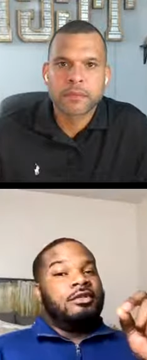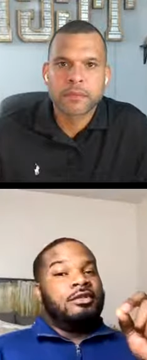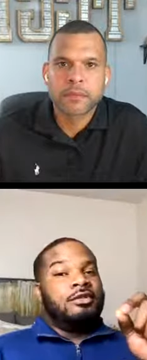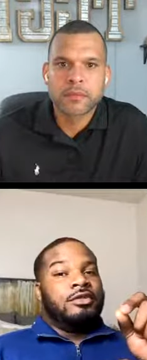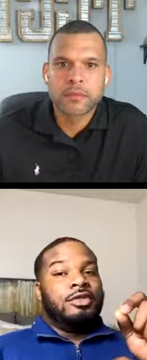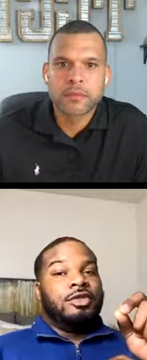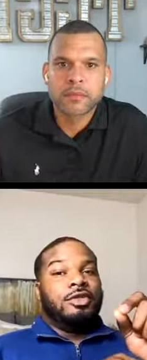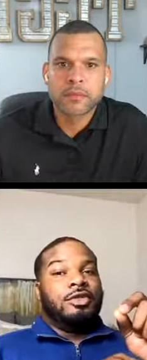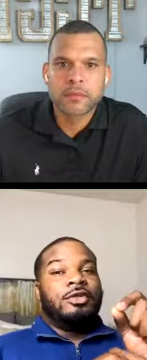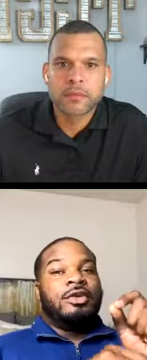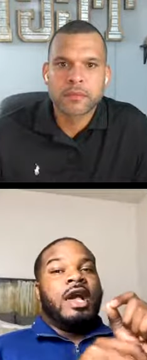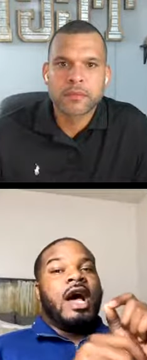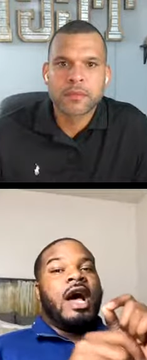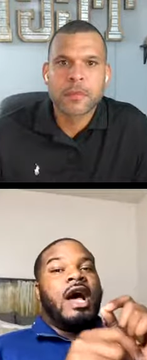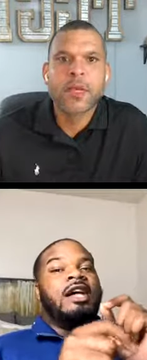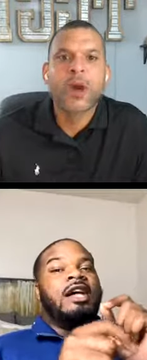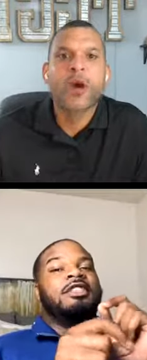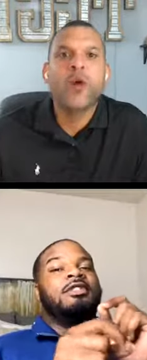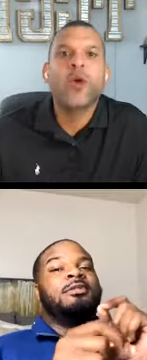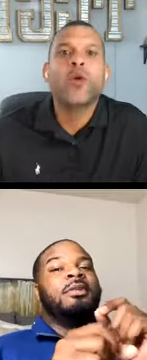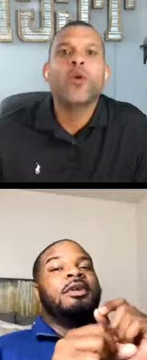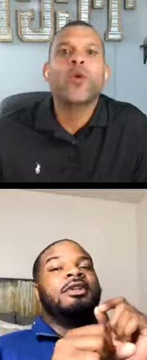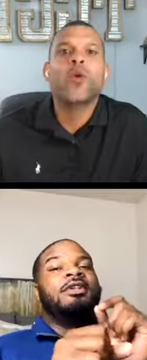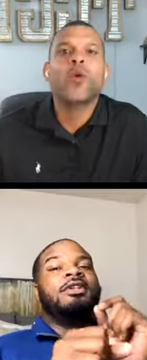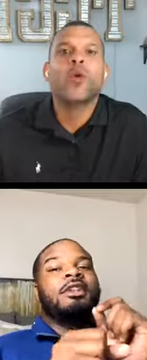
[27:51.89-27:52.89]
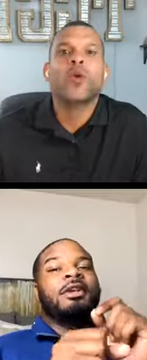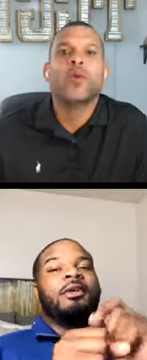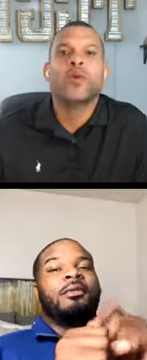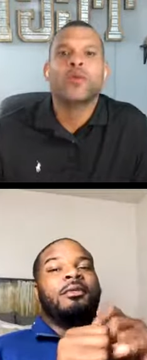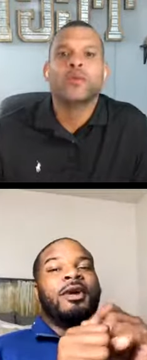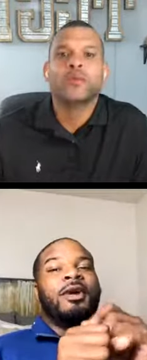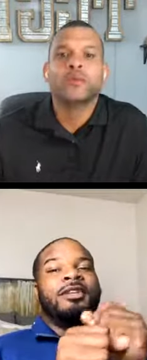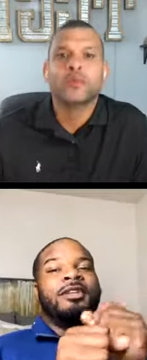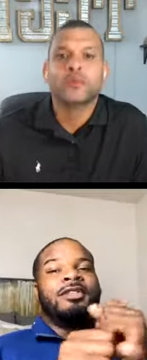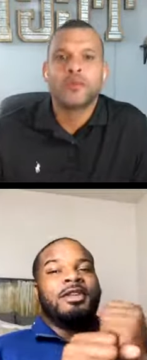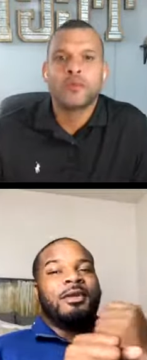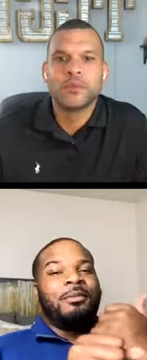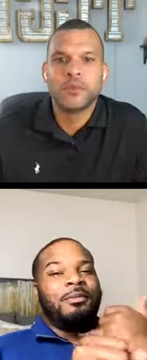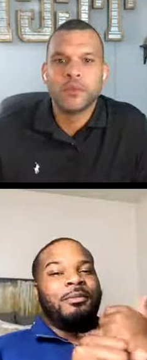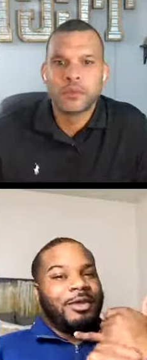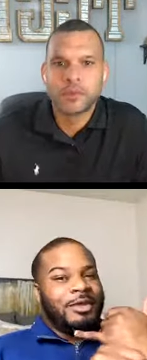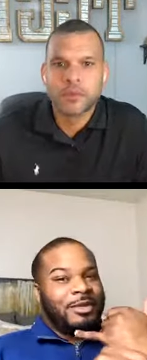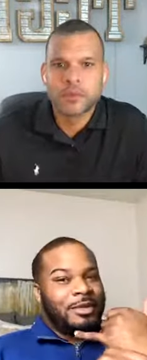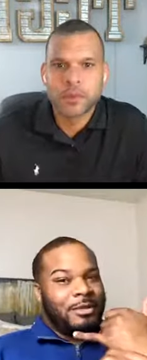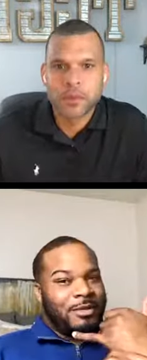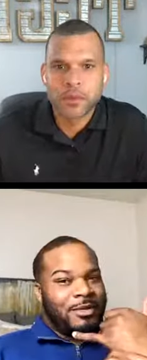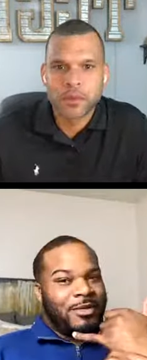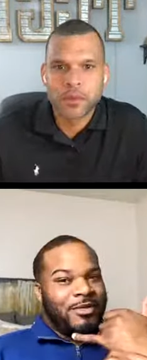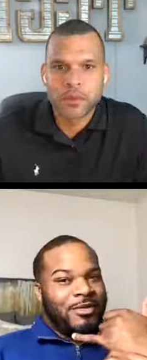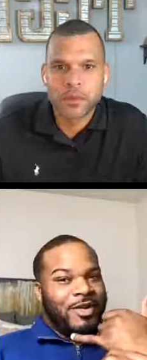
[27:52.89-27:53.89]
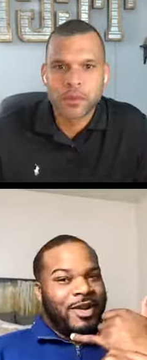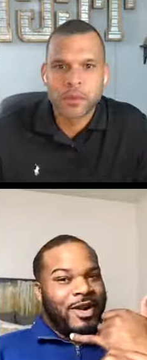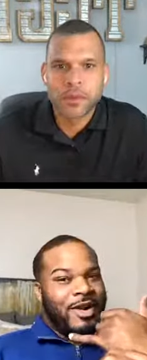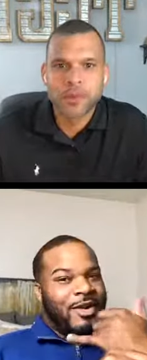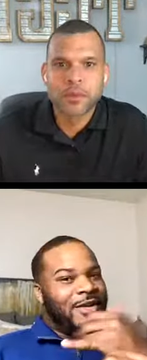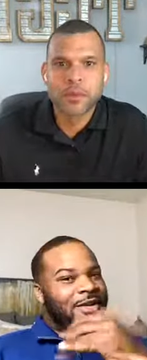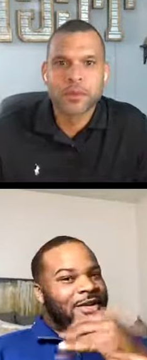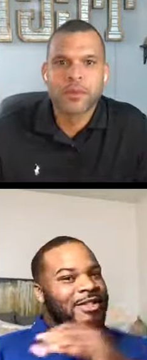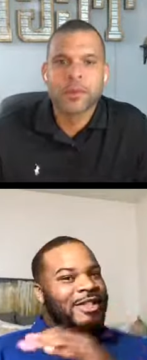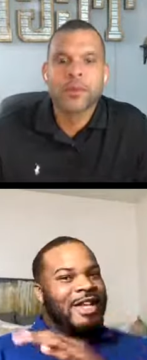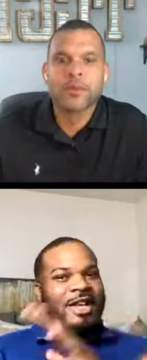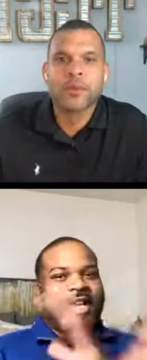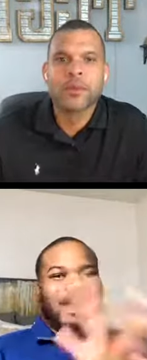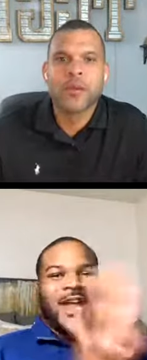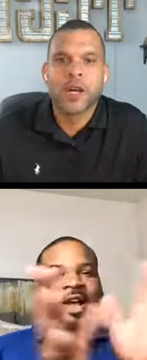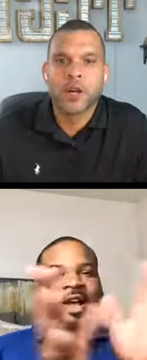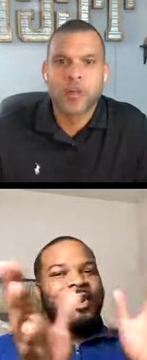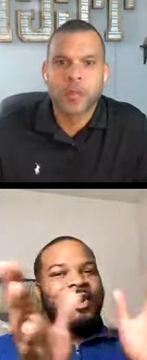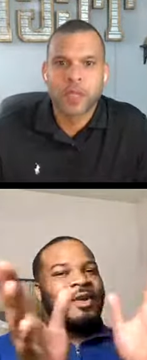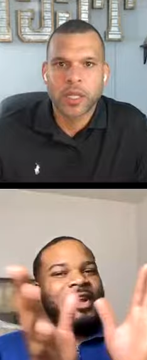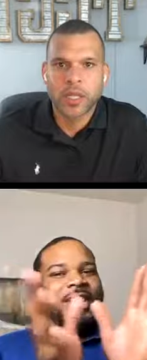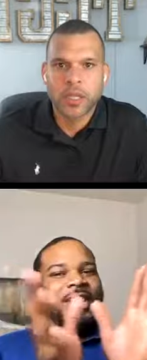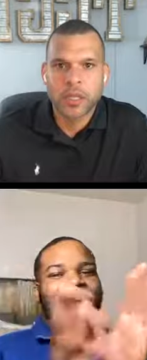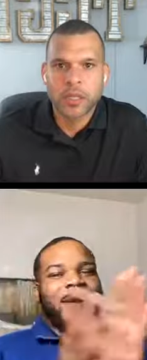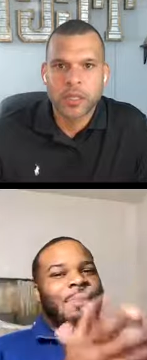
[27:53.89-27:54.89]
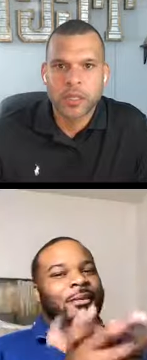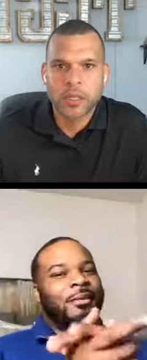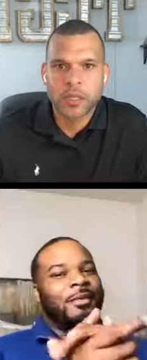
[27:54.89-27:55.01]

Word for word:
Speaker 1: Do not oh. pick up the phone because they're not okay. going to.